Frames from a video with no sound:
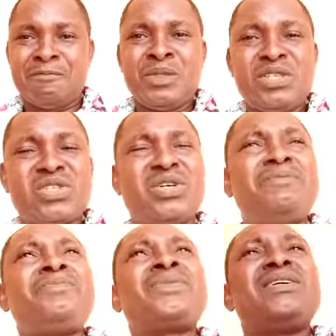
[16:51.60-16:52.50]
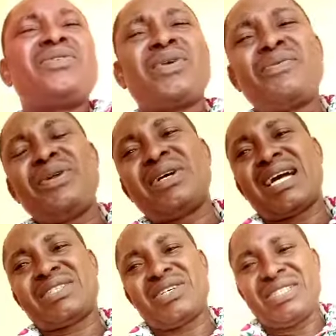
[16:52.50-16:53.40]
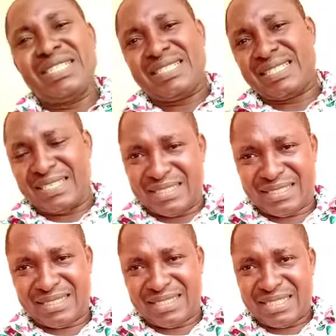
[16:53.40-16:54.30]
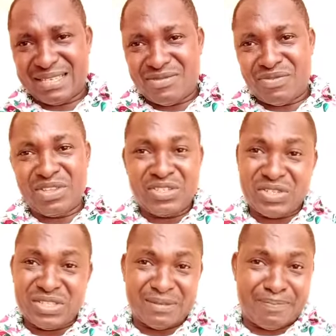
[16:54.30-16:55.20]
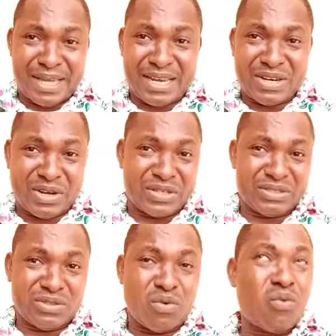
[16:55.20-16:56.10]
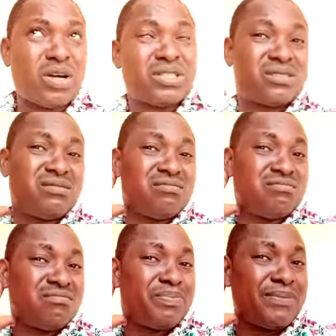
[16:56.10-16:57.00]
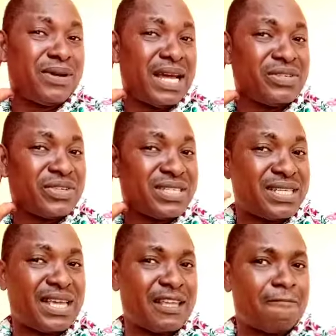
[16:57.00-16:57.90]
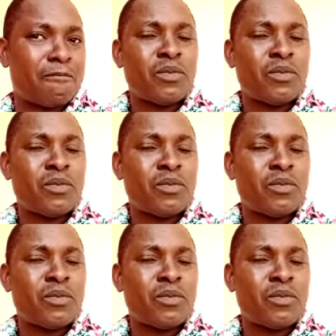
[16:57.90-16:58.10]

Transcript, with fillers: So when we look at all these things, we don't just depend on what people are just saying.